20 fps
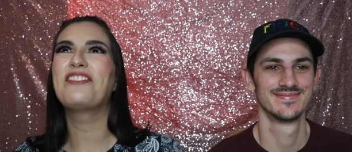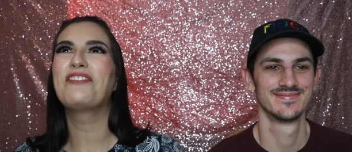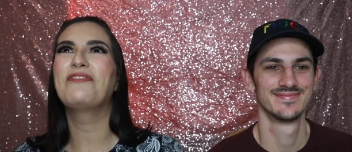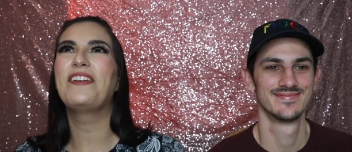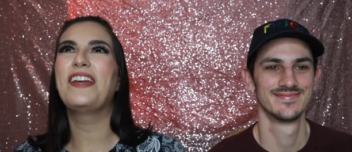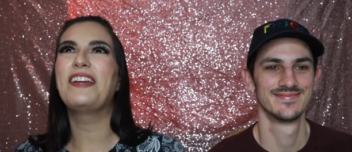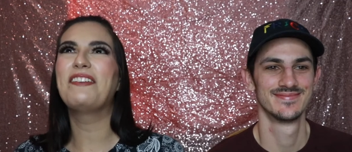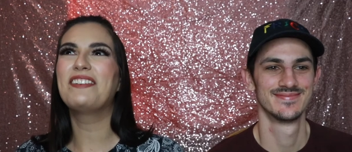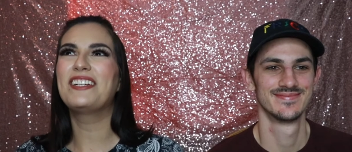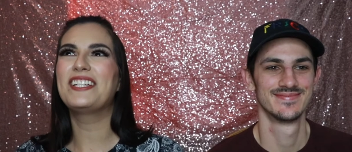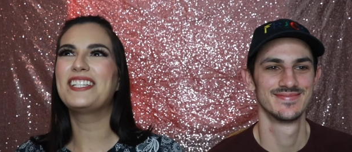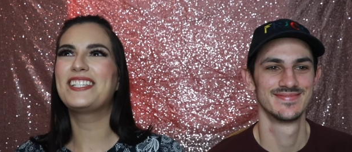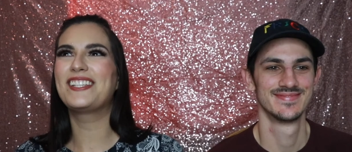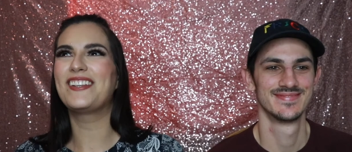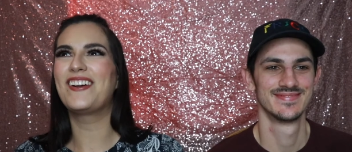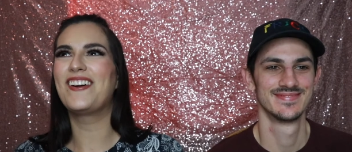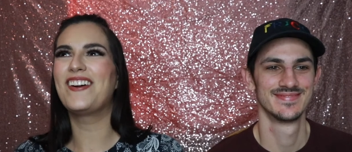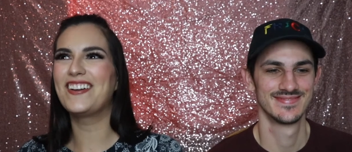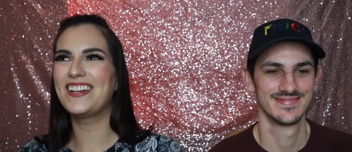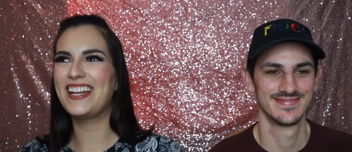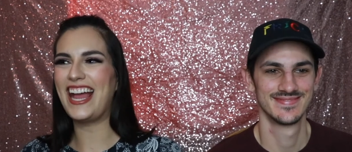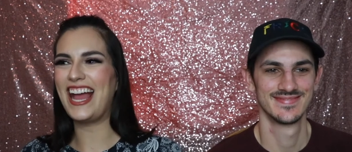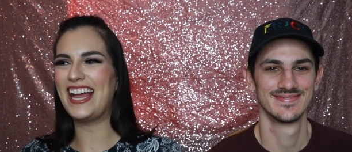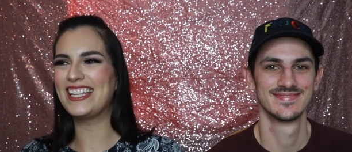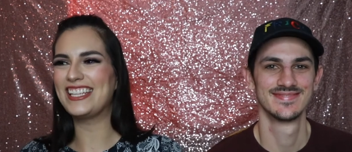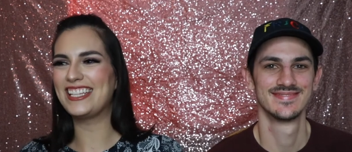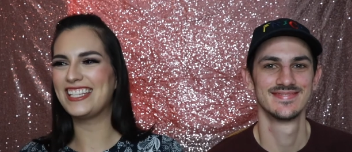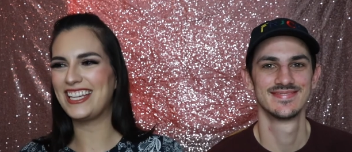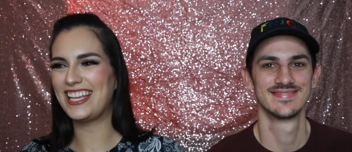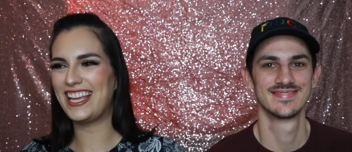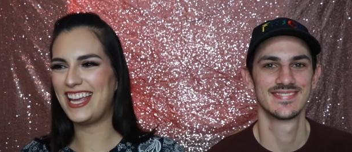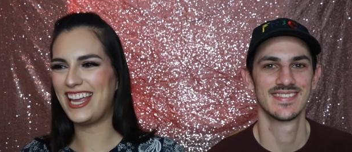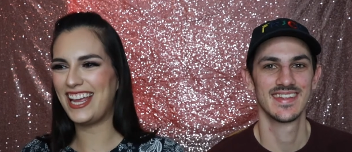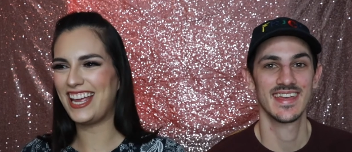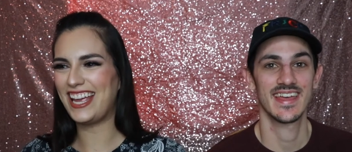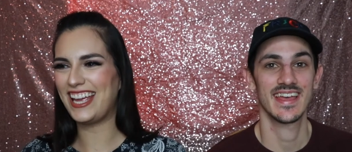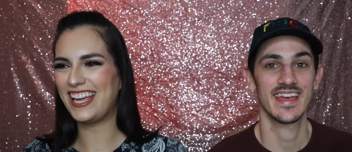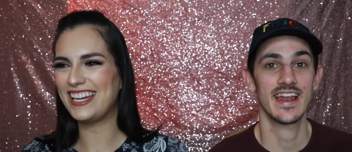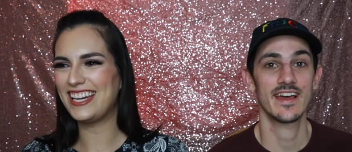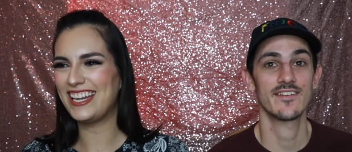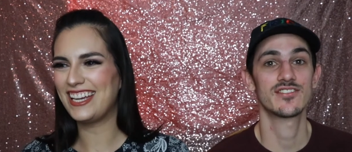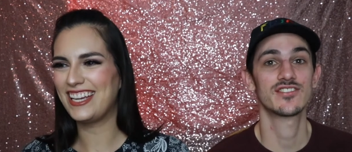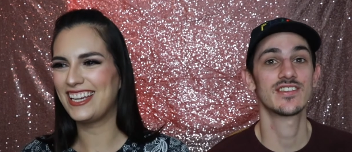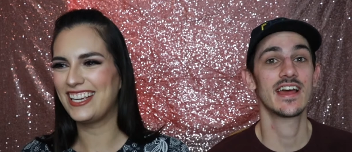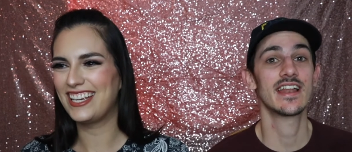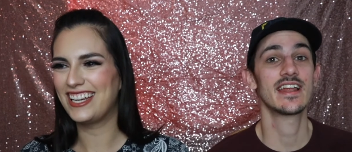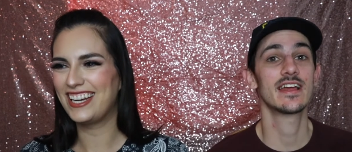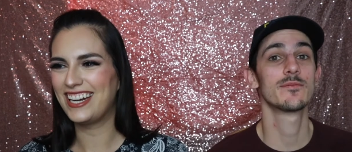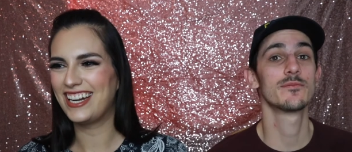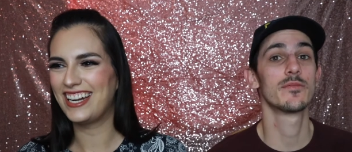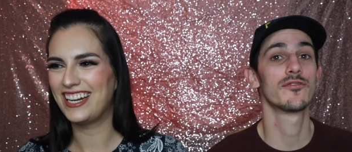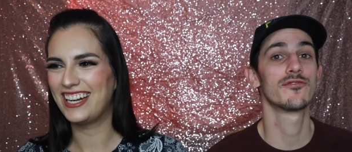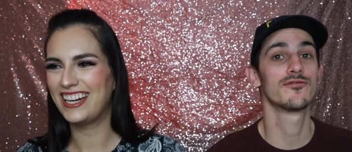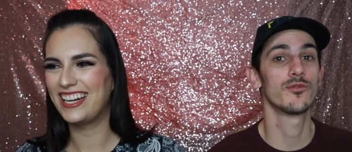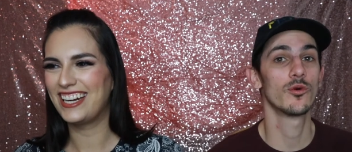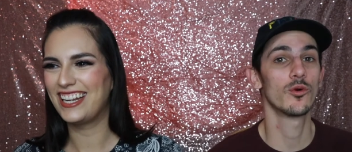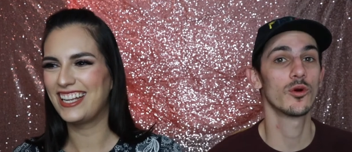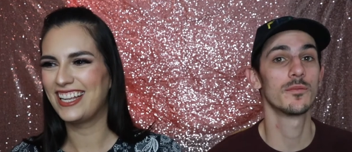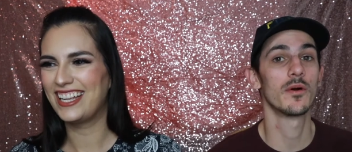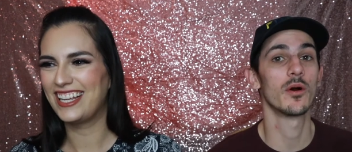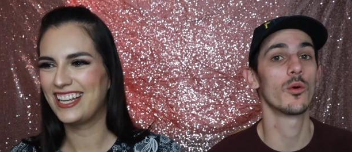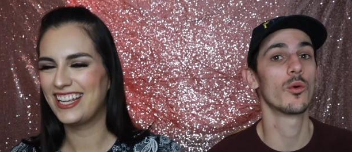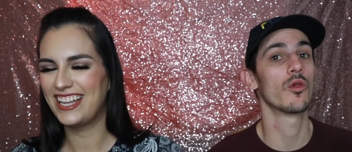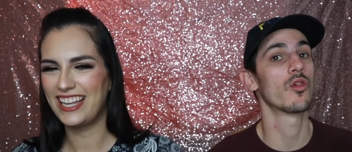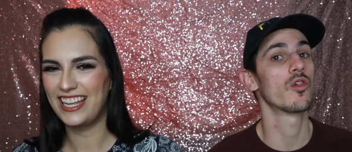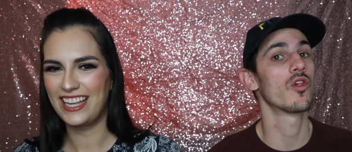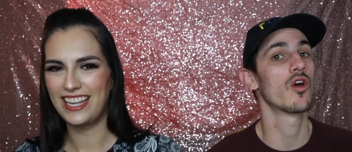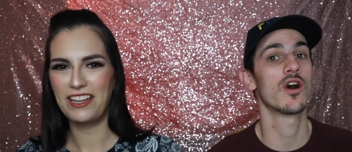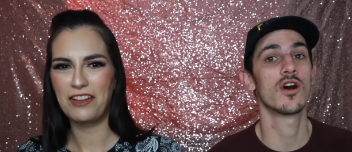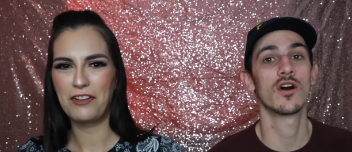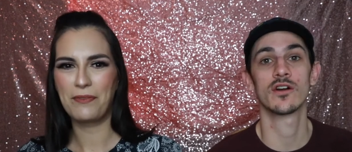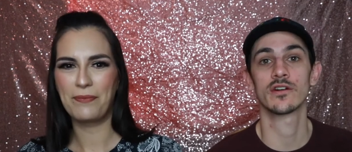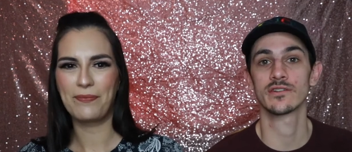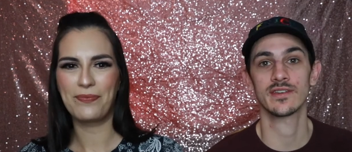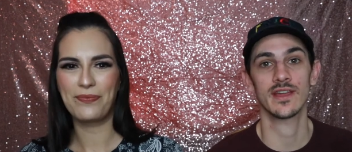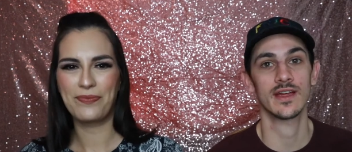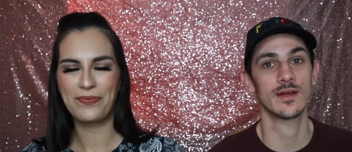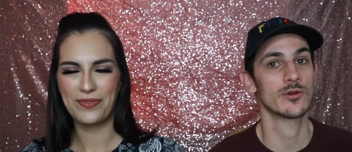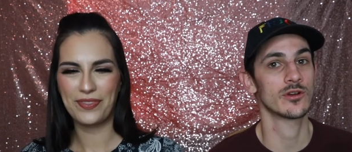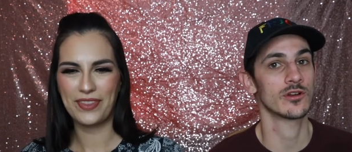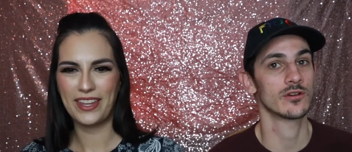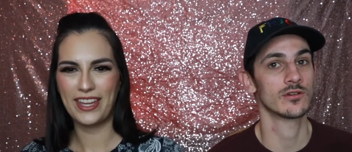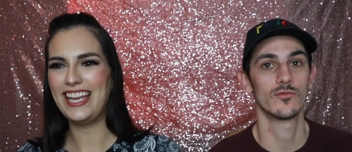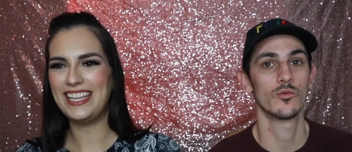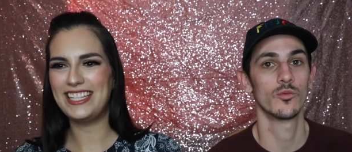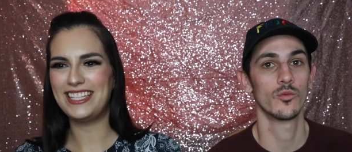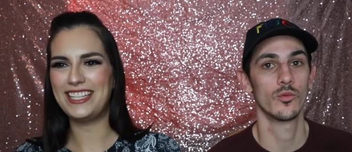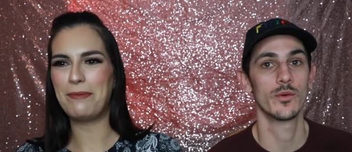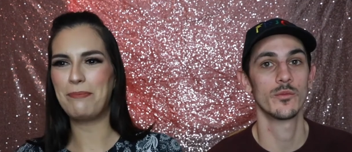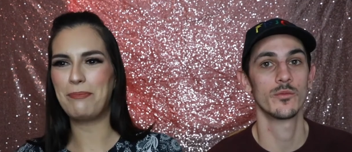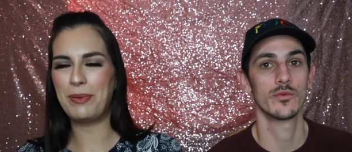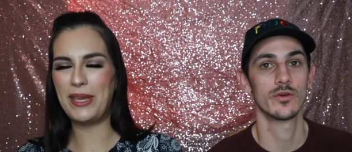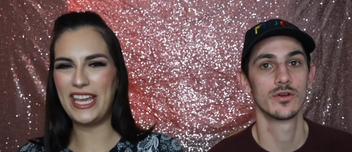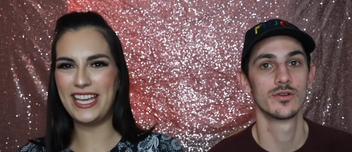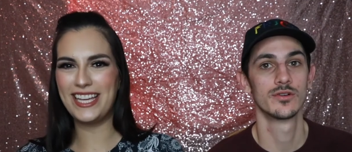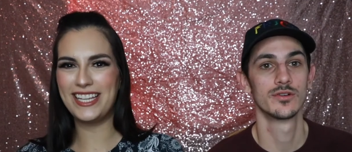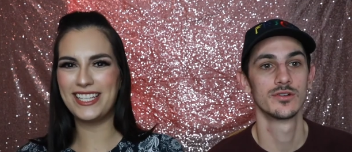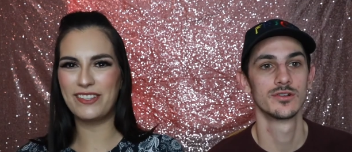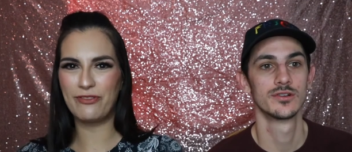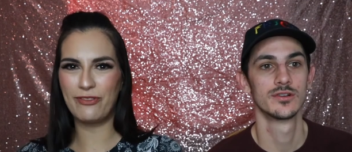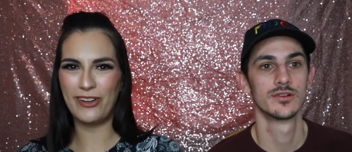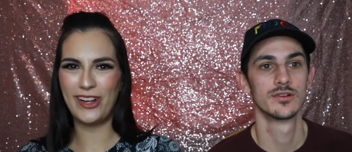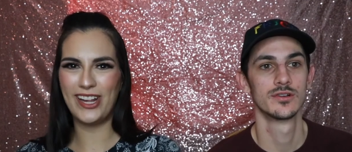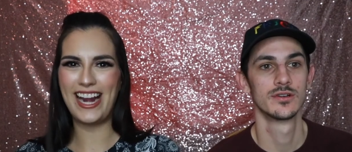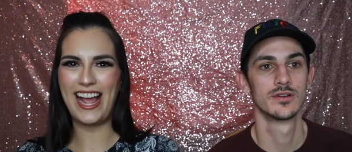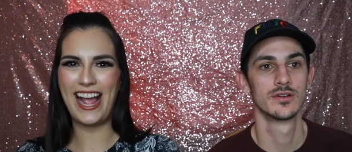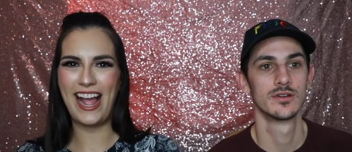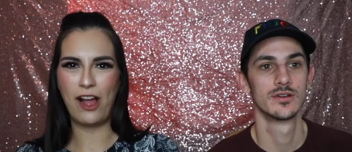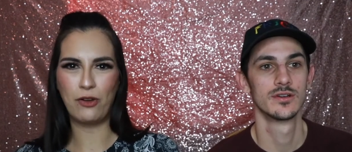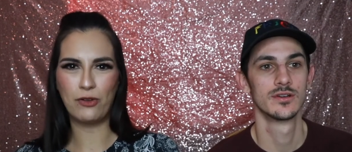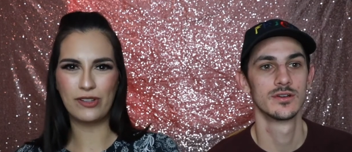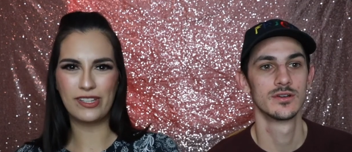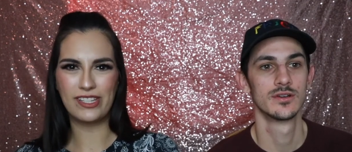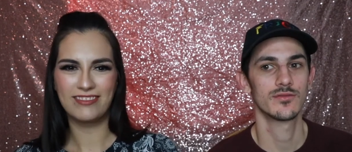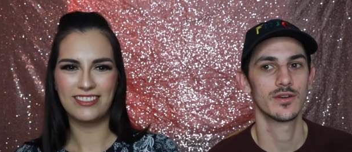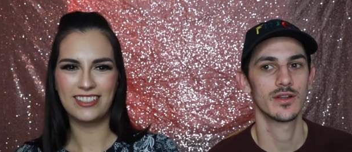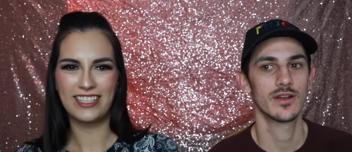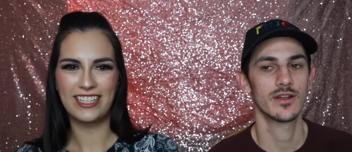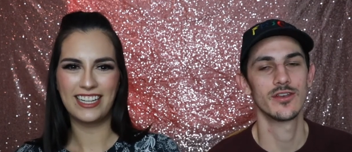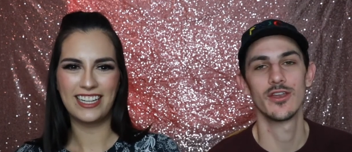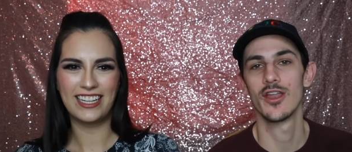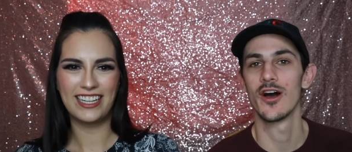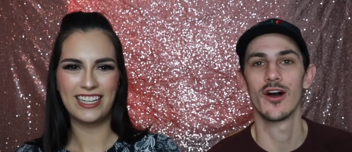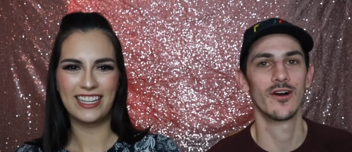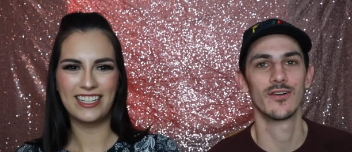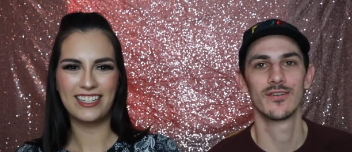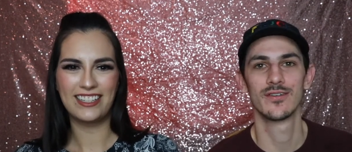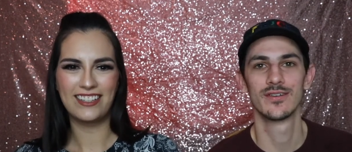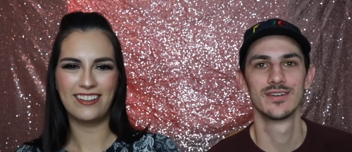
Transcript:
Speaker 1: favorite song as a kid? And I've
Speaker 2: said it before, but a long time ago. Is
Speaker 1: it Pink's Fun House?
Speaker 2: no